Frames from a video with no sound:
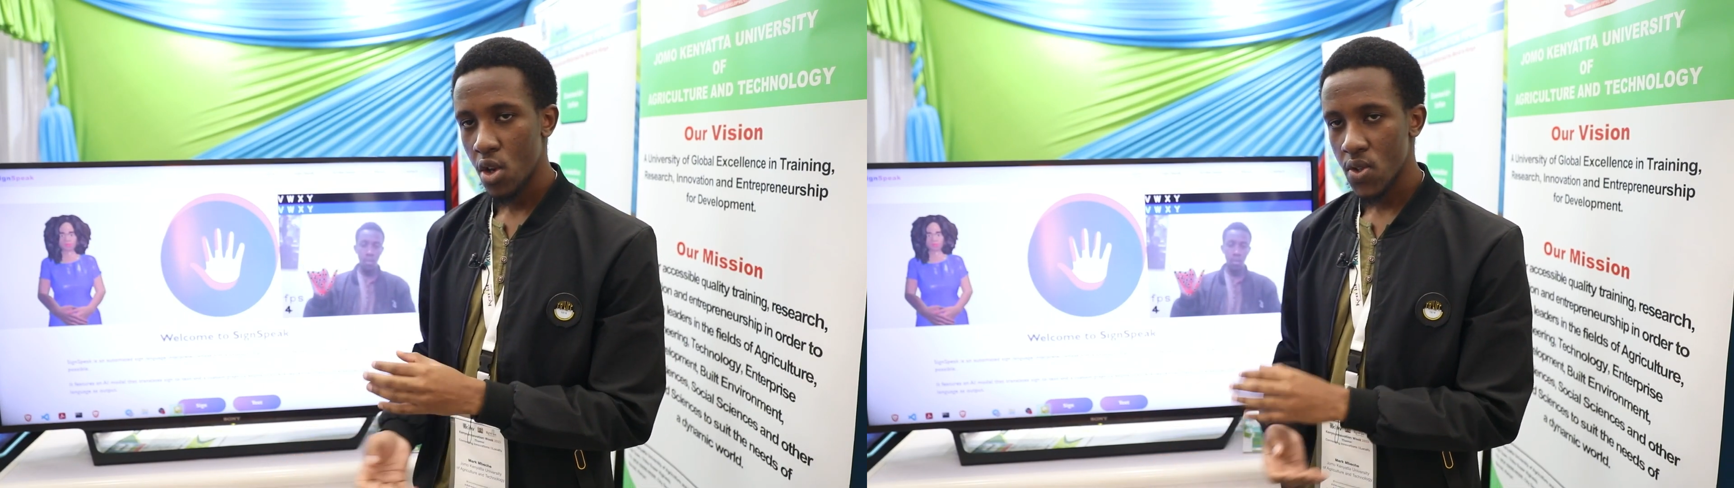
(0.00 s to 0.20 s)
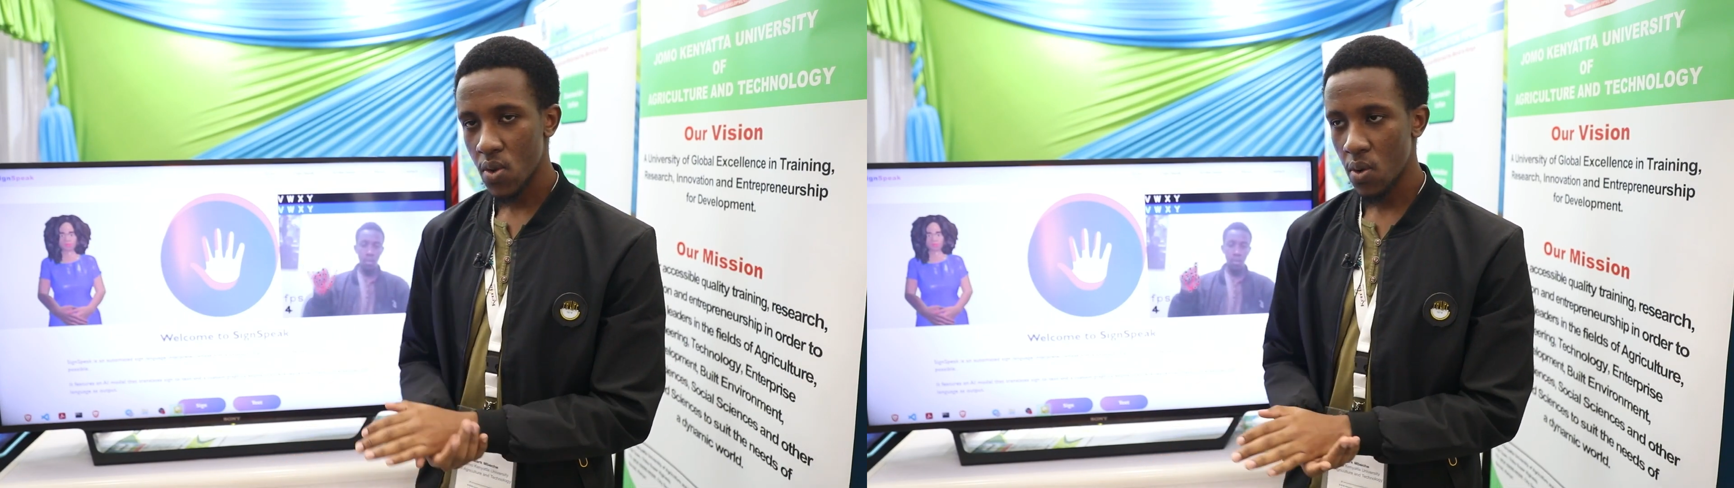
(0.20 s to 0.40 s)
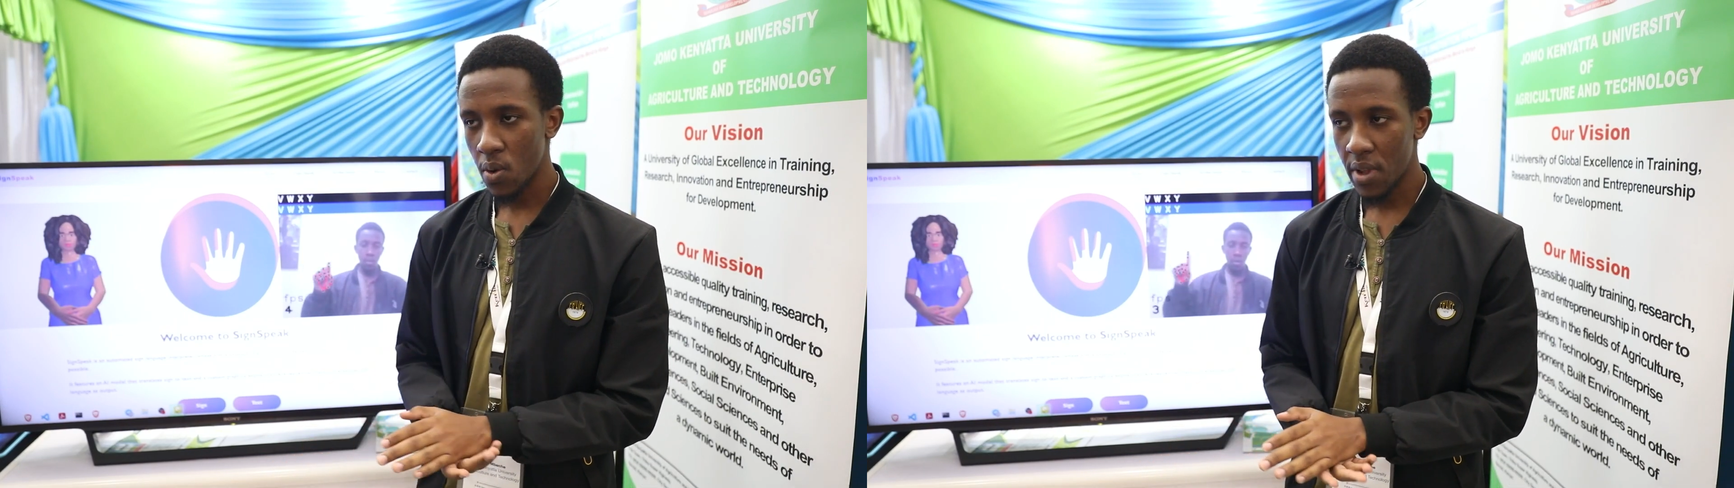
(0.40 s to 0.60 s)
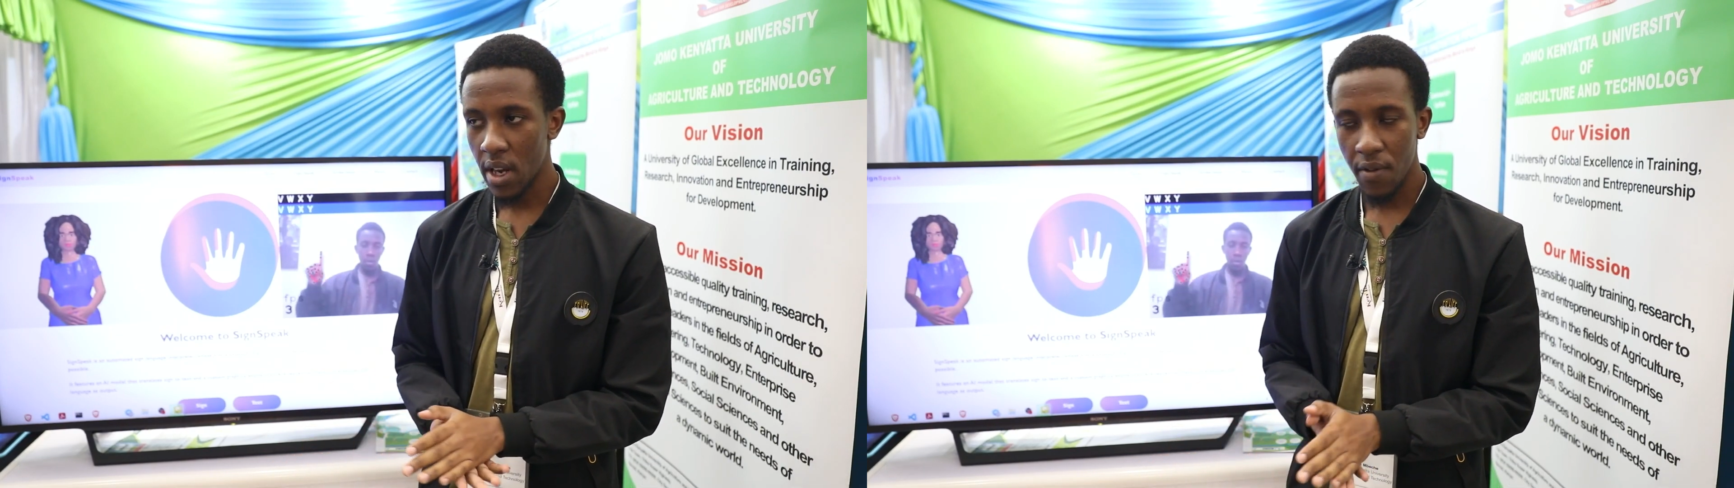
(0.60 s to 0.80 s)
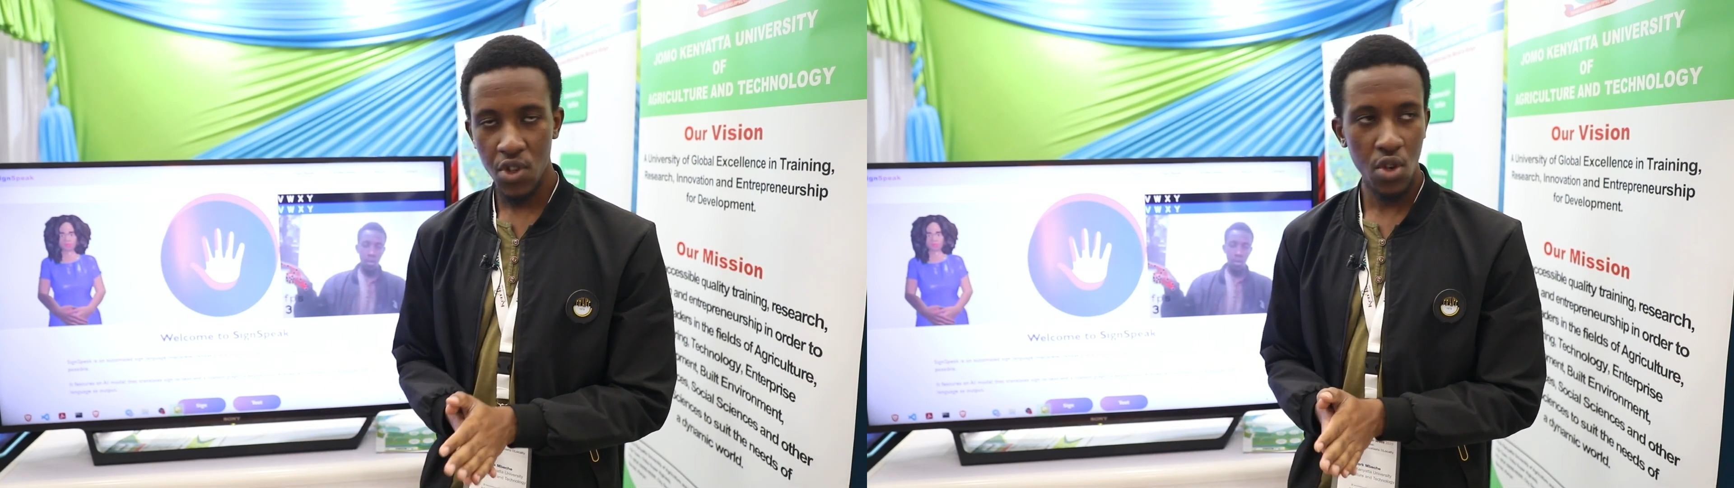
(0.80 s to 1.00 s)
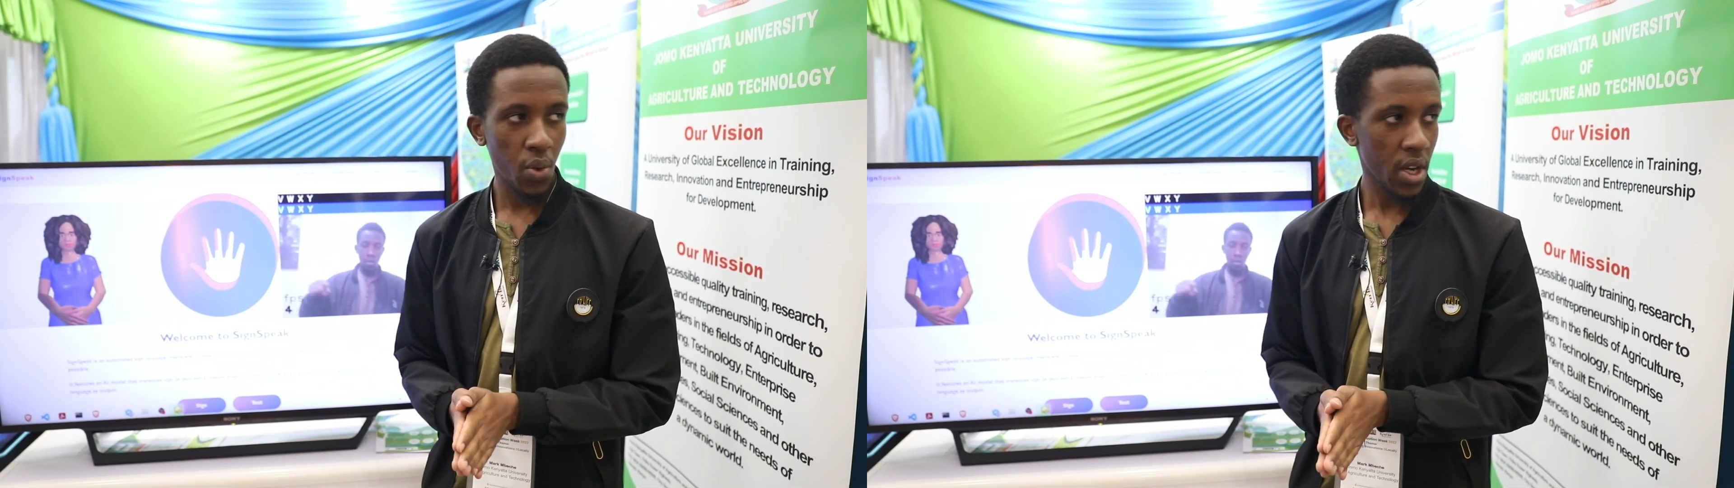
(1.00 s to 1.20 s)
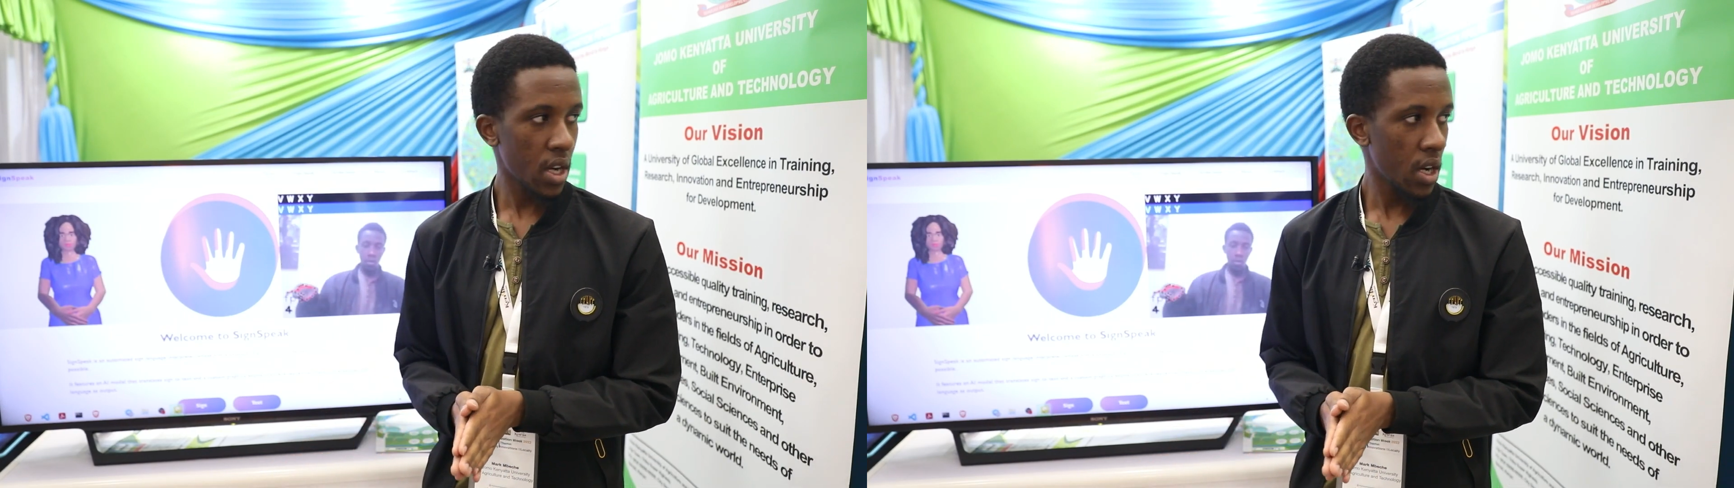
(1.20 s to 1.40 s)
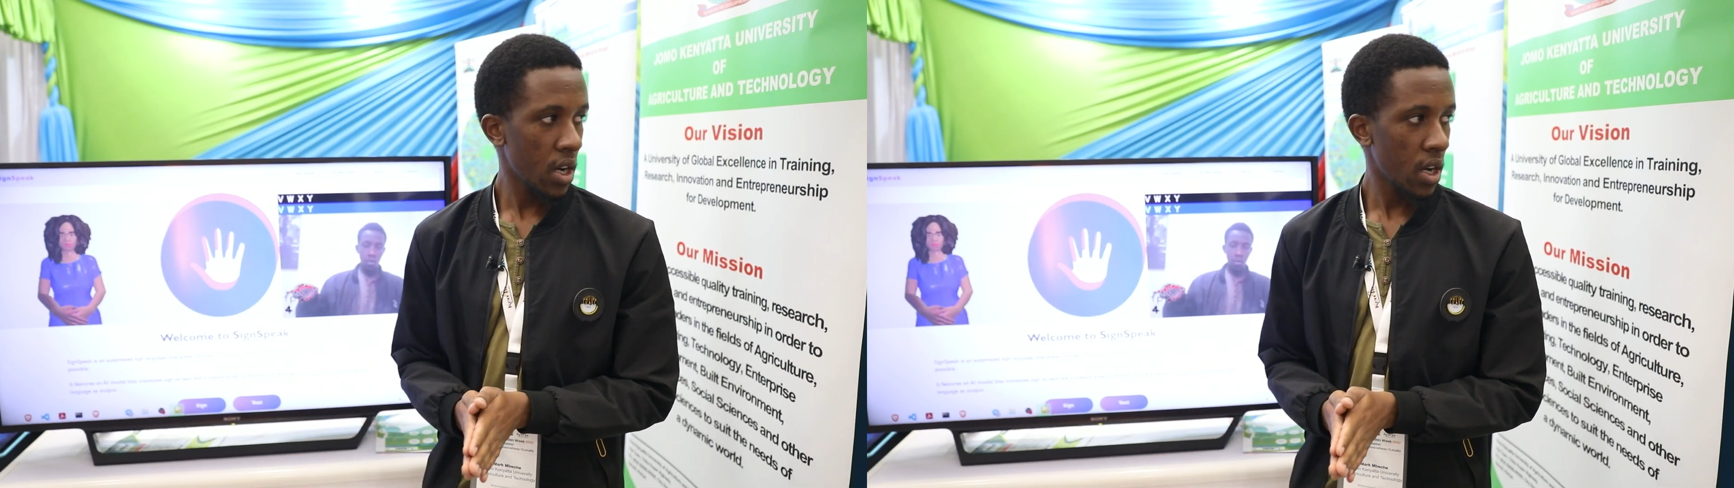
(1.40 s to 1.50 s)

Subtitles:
So the Innovation Week